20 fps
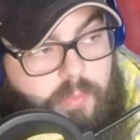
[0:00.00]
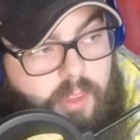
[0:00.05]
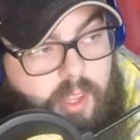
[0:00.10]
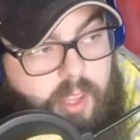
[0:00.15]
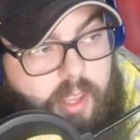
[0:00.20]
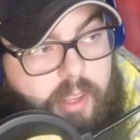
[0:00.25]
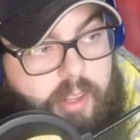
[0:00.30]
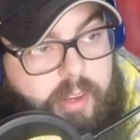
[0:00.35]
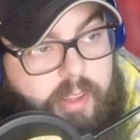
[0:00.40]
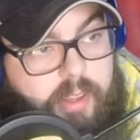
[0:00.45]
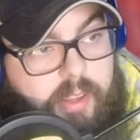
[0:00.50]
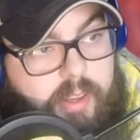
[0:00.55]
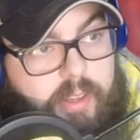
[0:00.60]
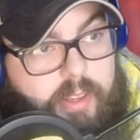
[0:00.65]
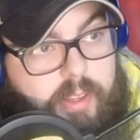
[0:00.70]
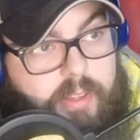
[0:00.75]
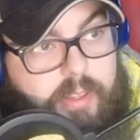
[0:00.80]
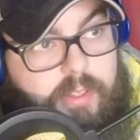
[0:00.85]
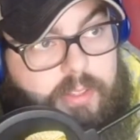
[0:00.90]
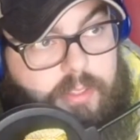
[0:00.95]
it
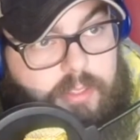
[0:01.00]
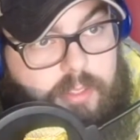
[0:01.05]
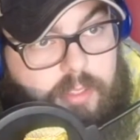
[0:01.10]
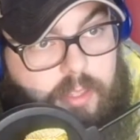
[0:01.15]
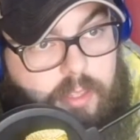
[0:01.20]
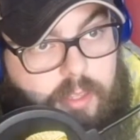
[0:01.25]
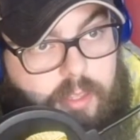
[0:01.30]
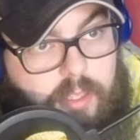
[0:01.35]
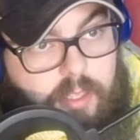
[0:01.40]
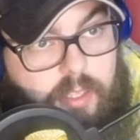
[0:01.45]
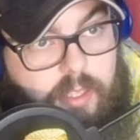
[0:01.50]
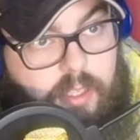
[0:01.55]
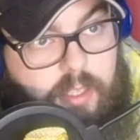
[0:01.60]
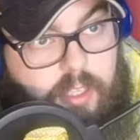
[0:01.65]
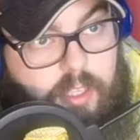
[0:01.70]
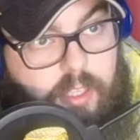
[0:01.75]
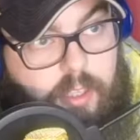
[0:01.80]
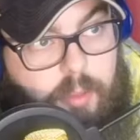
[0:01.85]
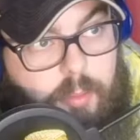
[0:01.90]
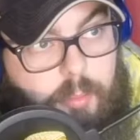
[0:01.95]
is
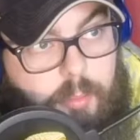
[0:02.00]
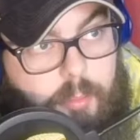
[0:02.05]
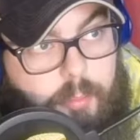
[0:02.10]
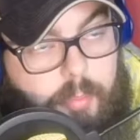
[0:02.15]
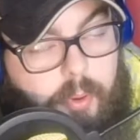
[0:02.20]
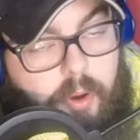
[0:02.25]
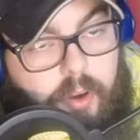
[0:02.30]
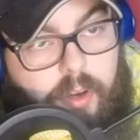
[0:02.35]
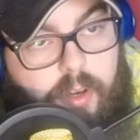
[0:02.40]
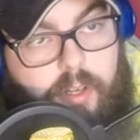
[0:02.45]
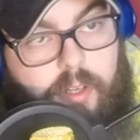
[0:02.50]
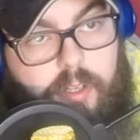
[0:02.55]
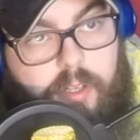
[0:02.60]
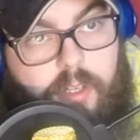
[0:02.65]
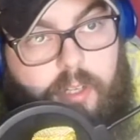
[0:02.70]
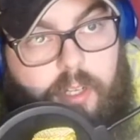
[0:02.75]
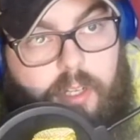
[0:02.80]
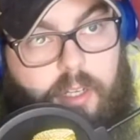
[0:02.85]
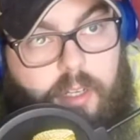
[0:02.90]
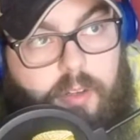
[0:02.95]
the part
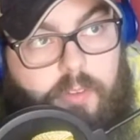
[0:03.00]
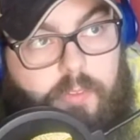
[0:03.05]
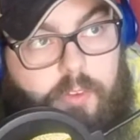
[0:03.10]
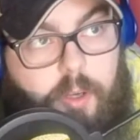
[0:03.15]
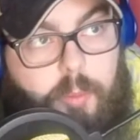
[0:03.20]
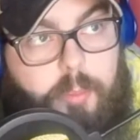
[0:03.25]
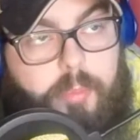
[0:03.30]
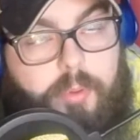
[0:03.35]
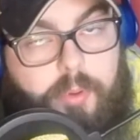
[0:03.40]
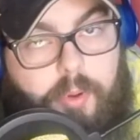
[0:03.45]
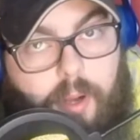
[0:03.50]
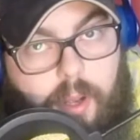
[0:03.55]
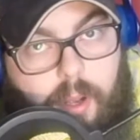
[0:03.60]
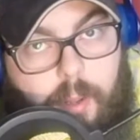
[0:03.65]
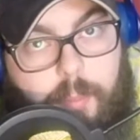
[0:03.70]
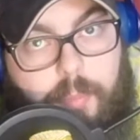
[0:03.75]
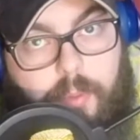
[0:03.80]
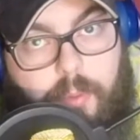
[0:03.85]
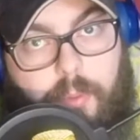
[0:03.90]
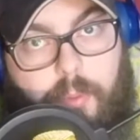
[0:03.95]
of a
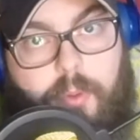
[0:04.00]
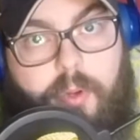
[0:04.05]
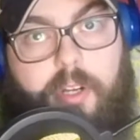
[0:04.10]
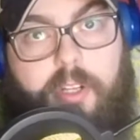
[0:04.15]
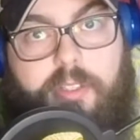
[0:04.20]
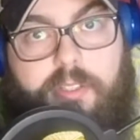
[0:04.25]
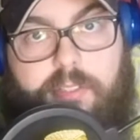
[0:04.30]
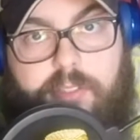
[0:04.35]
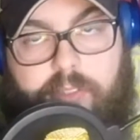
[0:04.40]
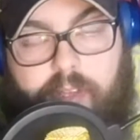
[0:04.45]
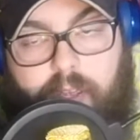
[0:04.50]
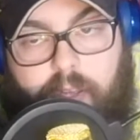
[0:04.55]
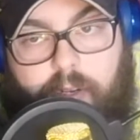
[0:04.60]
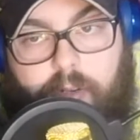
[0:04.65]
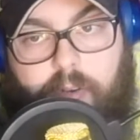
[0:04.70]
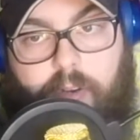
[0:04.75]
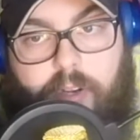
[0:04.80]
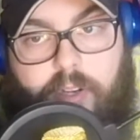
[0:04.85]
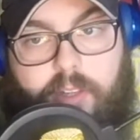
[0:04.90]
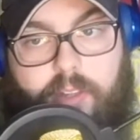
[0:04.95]
prop or a set
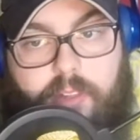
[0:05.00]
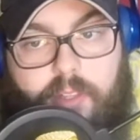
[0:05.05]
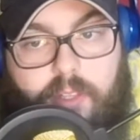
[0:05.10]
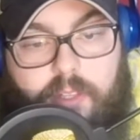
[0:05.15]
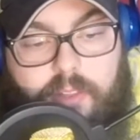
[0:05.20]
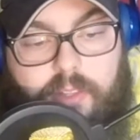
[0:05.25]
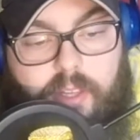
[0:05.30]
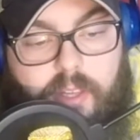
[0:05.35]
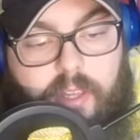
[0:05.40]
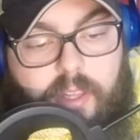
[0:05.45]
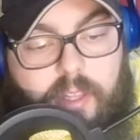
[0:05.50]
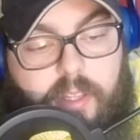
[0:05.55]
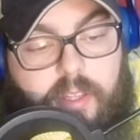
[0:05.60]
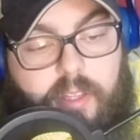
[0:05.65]
or anything like that.